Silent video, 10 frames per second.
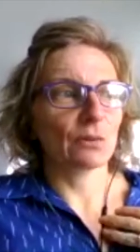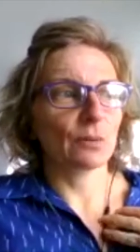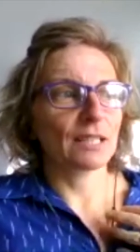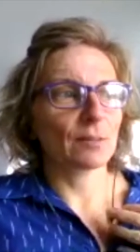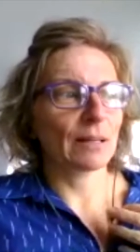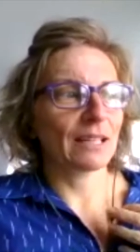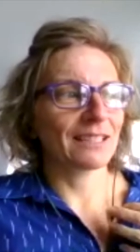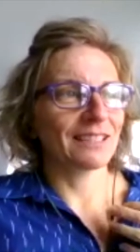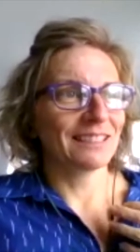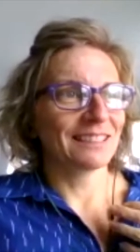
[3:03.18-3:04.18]
We
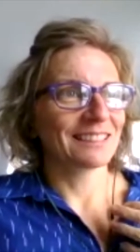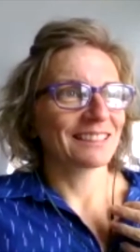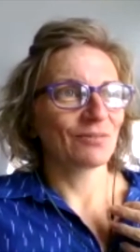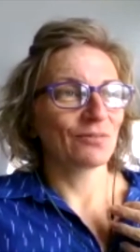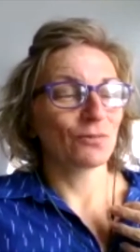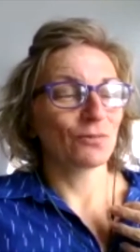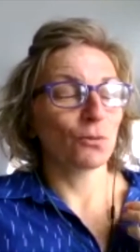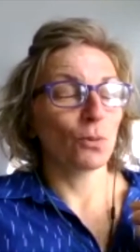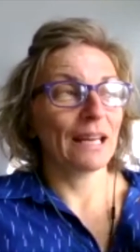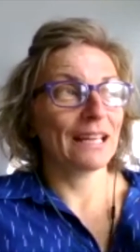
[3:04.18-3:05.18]
spent
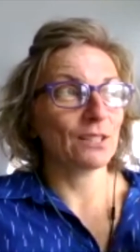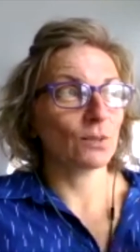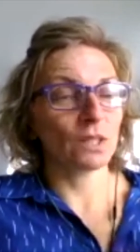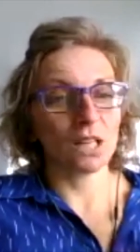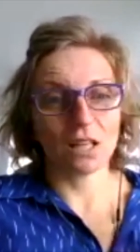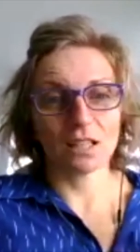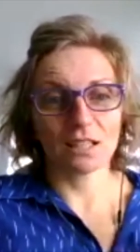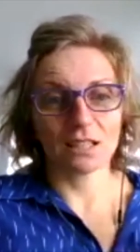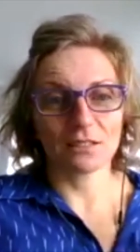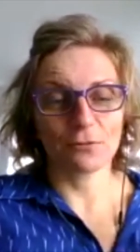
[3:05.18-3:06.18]
way too
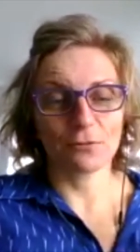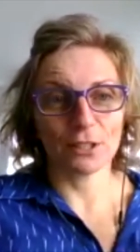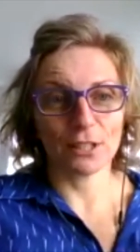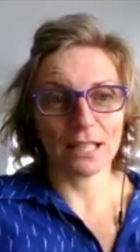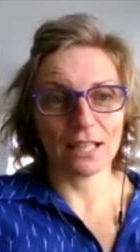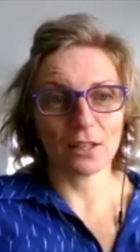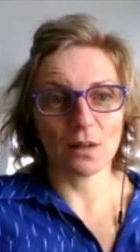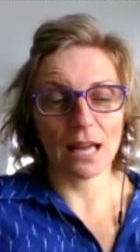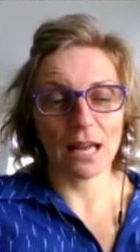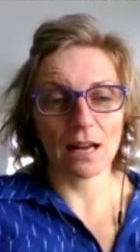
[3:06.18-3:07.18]
long figuring out
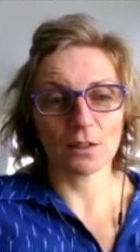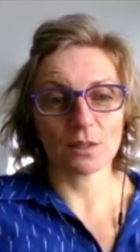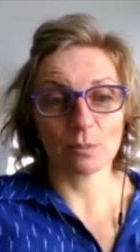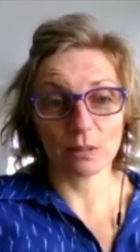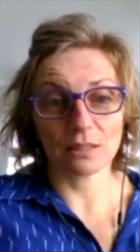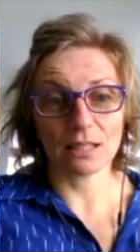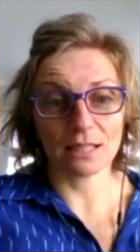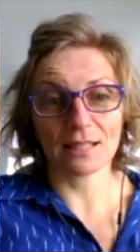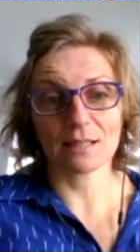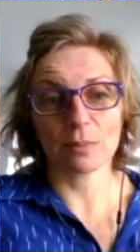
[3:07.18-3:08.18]
how to build an
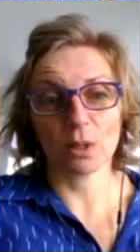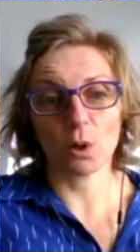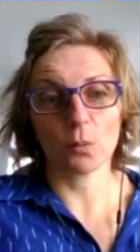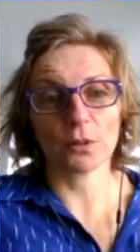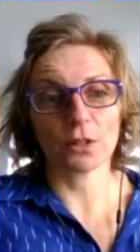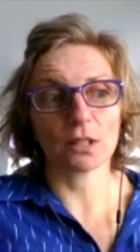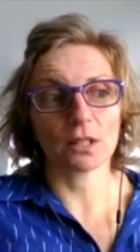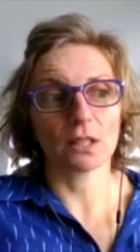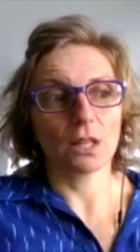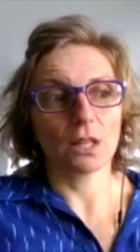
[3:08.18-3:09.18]
accessible home. There
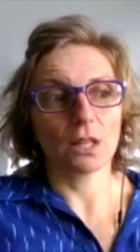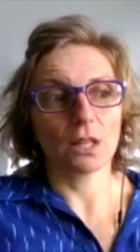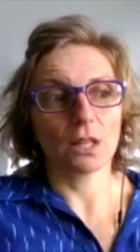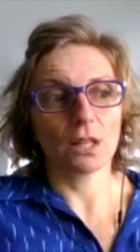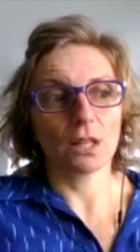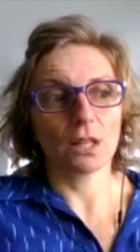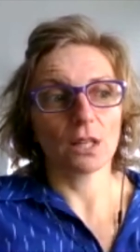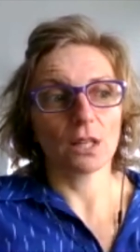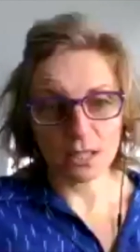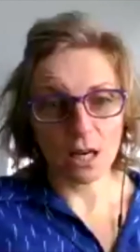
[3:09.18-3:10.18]
really
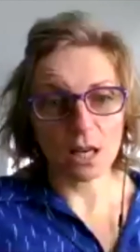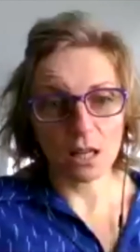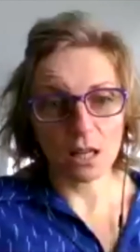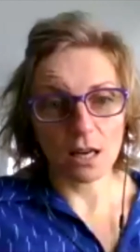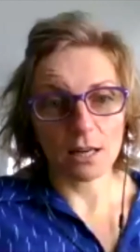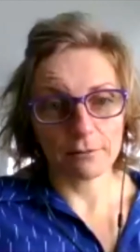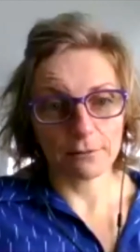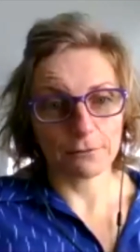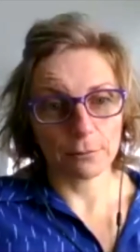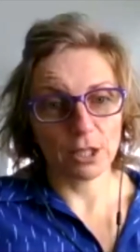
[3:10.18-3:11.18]
was not a lot of
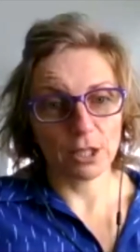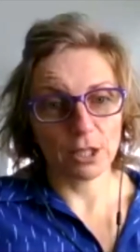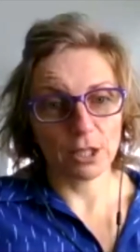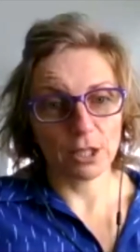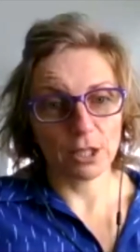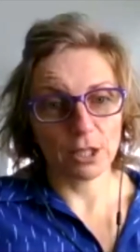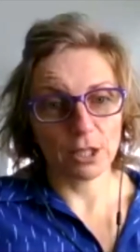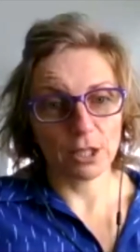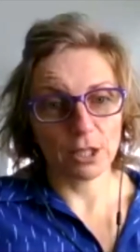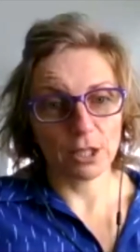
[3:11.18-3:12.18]
information out
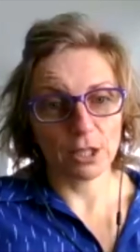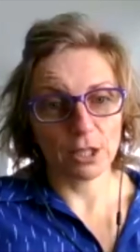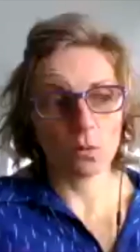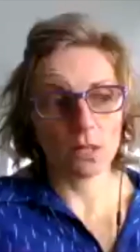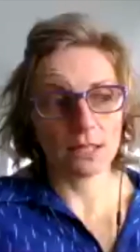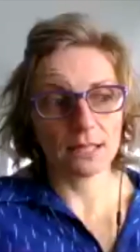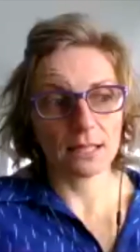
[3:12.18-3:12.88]
there that was